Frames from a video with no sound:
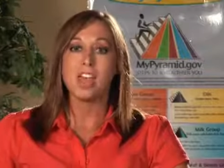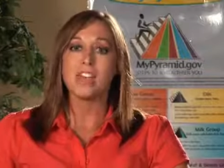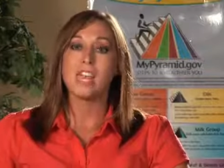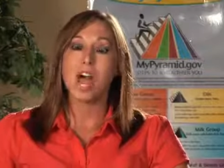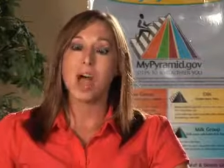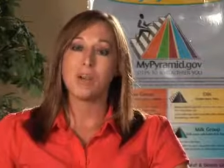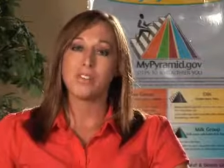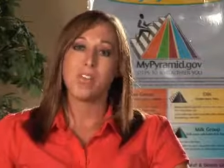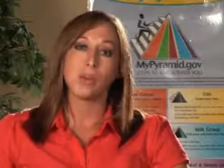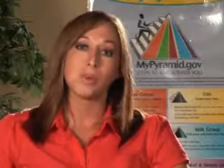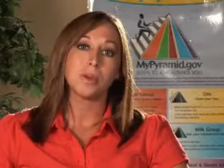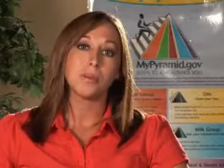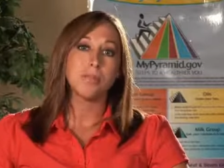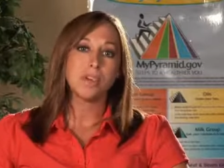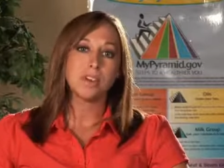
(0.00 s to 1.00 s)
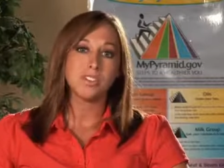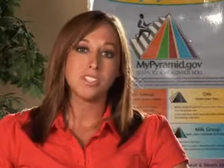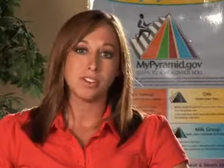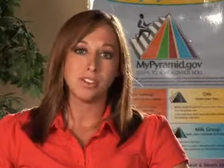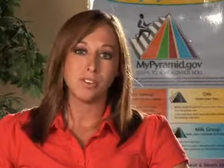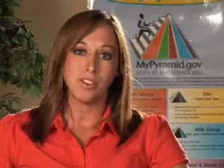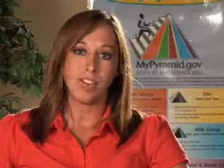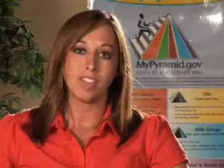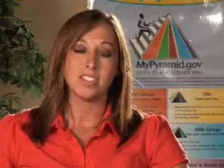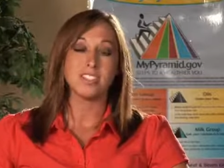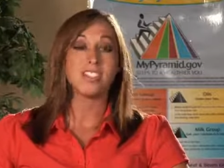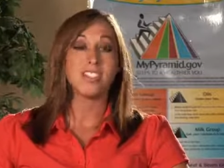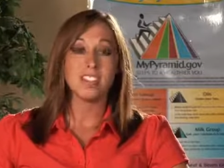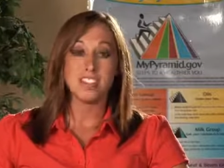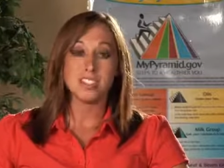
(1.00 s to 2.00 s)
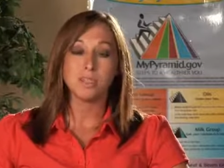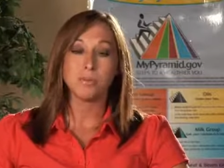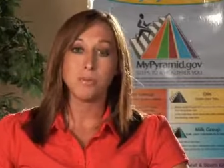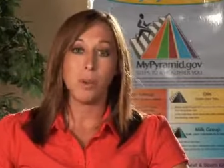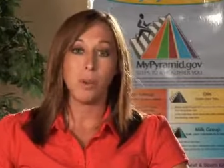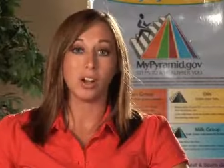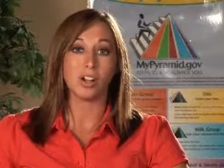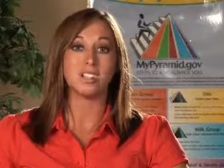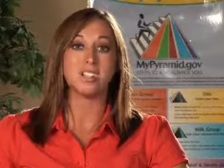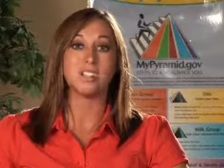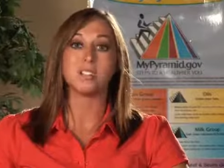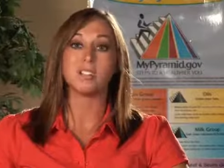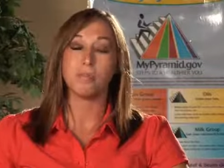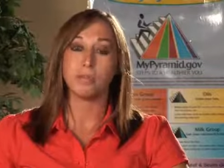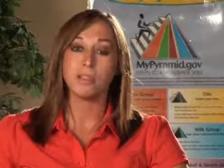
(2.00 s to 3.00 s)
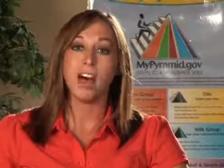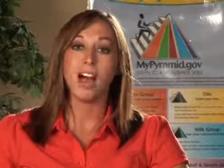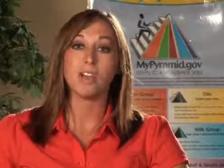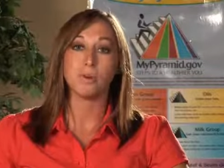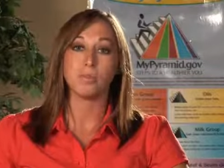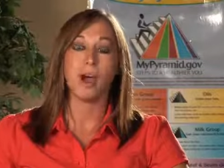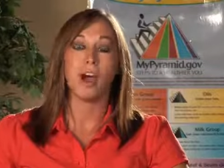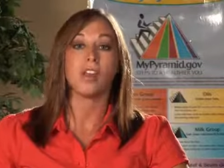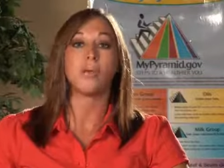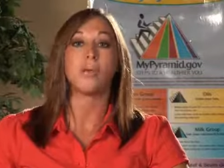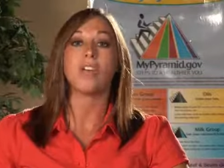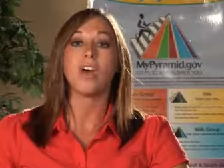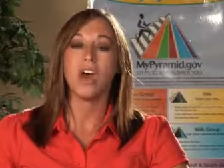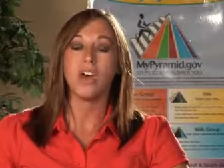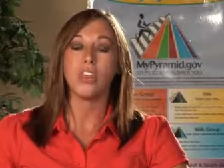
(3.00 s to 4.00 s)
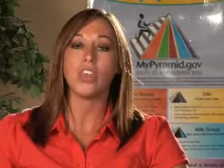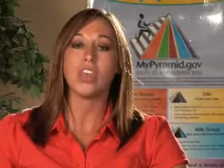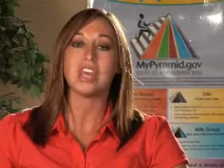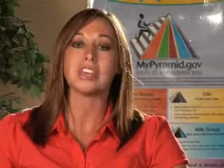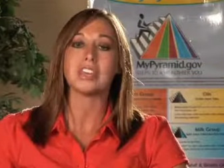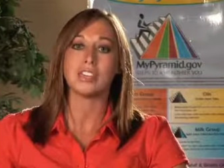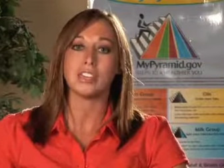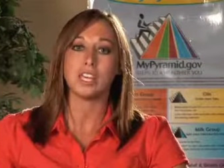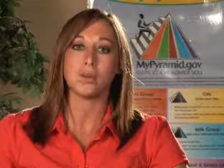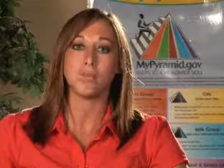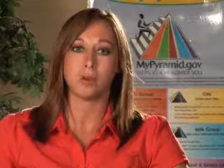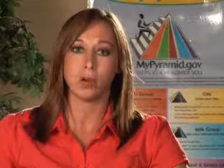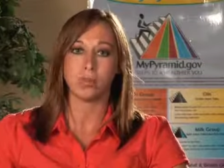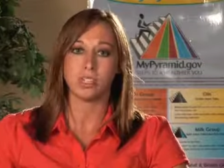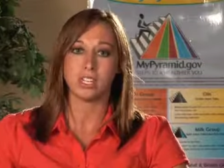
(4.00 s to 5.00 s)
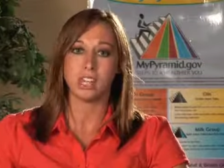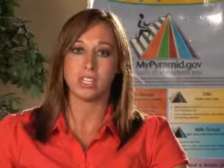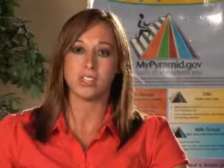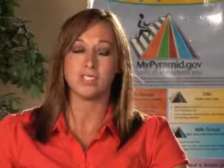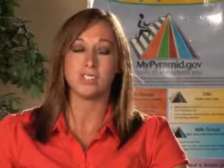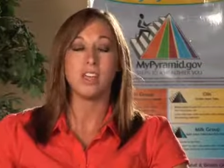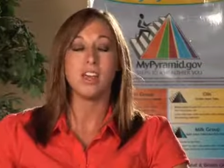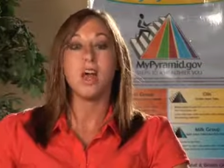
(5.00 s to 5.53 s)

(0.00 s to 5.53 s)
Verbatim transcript: Now in that rebuilding phase, it is important to supply your body with healthy and lean proteins,